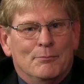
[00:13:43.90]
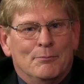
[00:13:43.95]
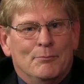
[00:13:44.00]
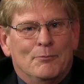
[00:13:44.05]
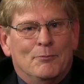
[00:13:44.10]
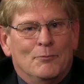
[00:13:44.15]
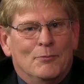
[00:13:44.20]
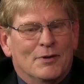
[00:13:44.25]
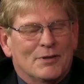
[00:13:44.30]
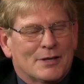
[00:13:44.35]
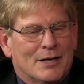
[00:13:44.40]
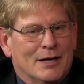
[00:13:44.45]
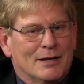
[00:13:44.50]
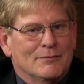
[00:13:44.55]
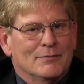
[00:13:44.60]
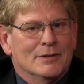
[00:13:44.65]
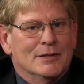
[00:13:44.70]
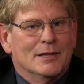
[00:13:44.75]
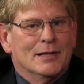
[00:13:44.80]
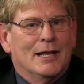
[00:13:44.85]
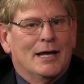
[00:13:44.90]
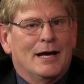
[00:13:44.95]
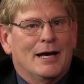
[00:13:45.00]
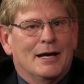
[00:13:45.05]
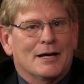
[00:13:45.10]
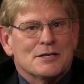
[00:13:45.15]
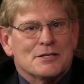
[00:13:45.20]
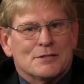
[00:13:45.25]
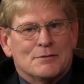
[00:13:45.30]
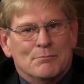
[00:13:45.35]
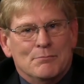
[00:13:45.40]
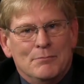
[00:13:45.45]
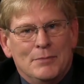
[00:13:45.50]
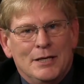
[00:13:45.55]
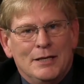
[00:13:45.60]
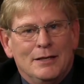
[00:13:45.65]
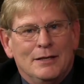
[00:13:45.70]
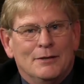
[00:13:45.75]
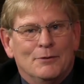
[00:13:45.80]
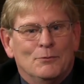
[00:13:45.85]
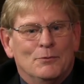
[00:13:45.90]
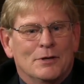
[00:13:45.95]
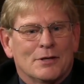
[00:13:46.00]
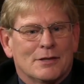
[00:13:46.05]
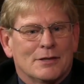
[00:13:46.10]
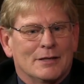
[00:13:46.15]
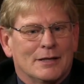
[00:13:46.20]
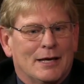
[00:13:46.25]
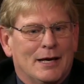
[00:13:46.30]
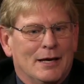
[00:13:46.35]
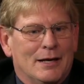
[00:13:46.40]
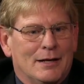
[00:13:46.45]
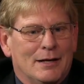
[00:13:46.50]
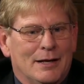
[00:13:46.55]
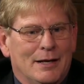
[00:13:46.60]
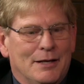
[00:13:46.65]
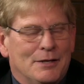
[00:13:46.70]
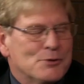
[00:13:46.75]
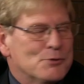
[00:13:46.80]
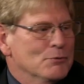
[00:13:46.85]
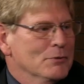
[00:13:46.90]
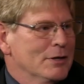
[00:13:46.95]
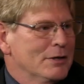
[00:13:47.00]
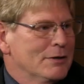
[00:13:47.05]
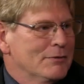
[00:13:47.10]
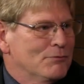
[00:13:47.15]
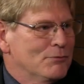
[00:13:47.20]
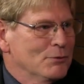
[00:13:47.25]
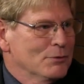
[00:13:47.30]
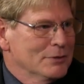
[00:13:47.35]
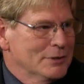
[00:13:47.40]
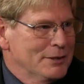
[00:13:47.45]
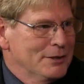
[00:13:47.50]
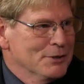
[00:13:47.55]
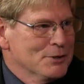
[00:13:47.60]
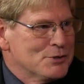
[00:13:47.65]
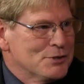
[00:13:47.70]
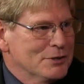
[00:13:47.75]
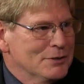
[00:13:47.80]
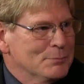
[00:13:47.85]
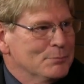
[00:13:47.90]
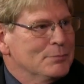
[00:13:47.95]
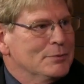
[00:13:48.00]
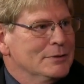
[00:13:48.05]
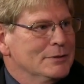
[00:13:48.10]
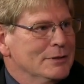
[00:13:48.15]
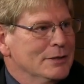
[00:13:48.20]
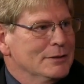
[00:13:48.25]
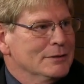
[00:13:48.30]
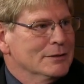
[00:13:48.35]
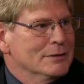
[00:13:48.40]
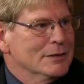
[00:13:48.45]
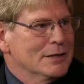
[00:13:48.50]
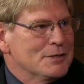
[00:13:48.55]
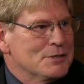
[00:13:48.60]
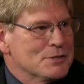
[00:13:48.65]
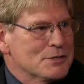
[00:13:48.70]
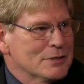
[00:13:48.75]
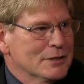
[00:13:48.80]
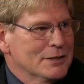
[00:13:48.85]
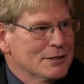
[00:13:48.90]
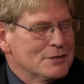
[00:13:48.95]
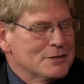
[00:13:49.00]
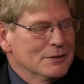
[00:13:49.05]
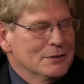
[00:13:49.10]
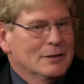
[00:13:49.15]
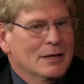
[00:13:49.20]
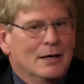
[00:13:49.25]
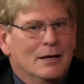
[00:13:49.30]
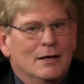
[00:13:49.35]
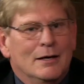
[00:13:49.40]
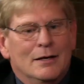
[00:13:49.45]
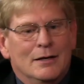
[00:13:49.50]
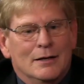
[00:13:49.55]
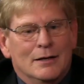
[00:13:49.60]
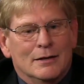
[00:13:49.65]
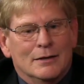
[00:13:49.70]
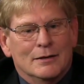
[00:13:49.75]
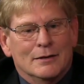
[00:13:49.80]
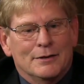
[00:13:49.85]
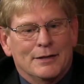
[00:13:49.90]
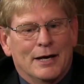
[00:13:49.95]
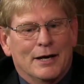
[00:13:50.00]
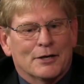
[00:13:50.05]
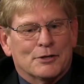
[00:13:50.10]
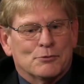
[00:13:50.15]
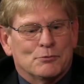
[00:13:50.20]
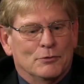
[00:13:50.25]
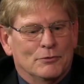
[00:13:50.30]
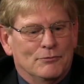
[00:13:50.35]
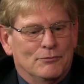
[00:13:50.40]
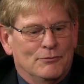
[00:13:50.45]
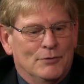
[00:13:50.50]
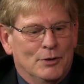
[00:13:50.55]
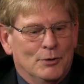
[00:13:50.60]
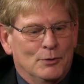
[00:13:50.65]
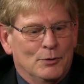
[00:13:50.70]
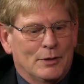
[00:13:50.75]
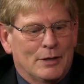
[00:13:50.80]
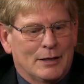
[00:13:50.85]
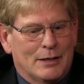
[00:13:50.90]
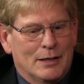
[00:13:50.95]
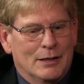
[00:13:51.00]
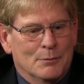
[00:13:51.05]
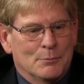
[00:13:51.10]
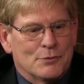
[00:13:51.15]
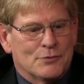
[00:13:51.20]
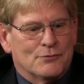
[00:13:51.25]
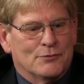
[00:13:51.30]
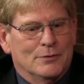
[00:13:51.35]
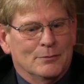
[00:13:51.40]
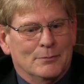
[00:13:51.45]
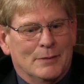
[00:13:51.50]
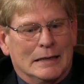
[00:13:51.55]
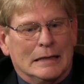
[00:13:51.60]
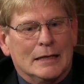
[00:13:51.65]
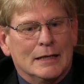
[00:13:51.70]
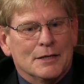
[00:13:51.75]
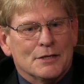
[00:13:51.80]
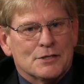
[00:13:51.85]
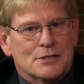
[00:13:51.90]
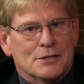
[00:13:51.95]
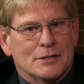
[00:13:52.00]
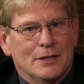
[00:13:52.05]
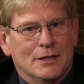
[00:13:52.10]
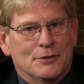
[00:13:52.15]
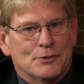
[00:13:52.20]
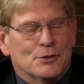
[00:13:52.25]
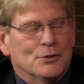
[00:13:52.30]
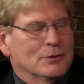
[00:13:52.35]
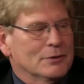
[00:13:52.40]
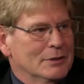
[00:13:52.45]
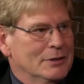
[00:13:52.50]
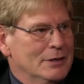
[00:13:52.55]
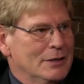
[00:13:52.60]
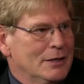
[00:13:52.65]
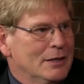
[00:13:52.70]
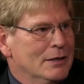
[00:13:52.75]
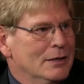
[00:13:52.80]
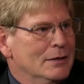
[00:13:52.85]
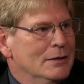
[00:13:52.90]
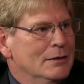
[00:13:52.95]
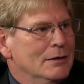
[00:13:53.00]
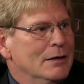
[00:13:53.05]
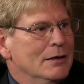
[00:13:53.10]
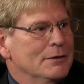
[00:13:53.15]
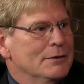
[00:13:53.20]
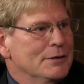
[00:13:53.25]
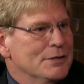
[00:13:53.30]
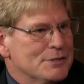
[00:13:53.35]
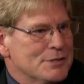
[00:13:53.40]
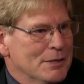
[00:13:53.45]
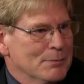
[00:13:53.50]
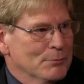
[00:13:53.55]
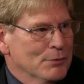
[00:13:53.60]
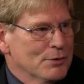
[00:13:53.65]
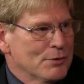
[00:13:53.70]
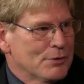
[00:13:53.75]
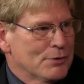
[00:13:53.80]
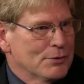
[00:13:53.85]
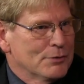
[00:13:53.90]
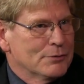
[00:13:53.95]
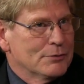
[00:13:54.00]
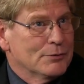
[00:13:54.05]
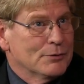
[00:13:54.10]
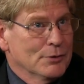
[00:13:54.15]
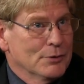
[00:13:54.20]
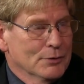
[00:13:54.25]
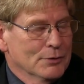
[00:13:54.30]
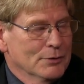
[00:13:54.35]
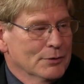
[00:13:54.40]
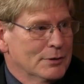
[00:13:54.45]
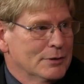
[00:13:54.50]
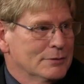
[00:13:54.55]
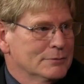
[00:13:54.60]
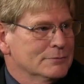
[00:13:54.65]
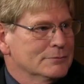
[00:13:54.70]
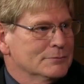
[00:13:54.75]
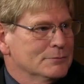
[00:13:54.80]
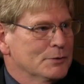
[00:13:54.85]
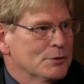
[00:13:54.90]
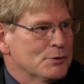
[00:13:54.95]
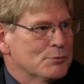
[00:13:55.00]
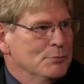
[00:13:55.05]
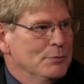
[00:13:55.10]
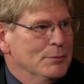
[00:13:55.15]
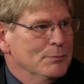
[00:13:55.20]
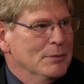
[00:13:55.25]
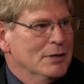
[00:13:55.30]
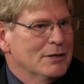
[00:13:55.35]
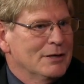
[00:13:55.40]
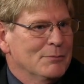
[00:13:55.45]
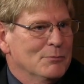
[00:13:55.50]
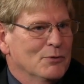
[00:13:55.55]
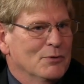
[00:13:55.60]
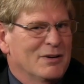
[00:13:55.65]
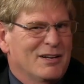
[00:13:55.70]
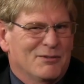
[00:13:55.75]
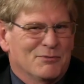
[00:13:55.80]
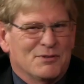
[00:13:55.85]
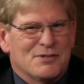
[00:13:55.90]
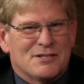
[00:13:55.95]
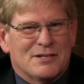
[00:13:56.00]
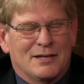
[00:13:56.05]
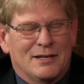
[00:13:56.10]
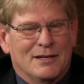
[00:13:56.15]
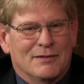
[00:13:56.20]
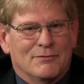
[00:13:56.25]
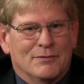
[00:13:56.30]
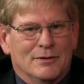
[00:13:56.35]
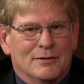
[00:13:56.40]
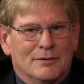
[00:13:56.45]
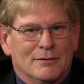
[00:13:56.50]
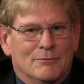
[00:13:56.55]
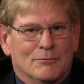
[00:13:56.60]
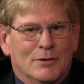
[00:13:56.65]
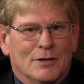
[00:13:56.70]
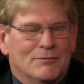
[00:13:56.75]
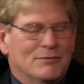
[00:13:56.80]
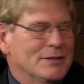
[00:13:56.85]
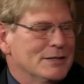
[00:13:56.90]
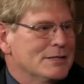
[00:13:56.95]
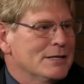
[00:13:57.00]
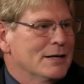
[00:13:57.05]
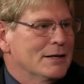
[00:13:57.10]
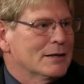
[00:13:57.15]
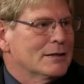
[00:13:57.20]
with kind of a last meeting with the candidates running for leadership in the legislation. The actual vote comes from us internally on December 3rd, which will be Monday morning. I want to say roughly 10 o'clock.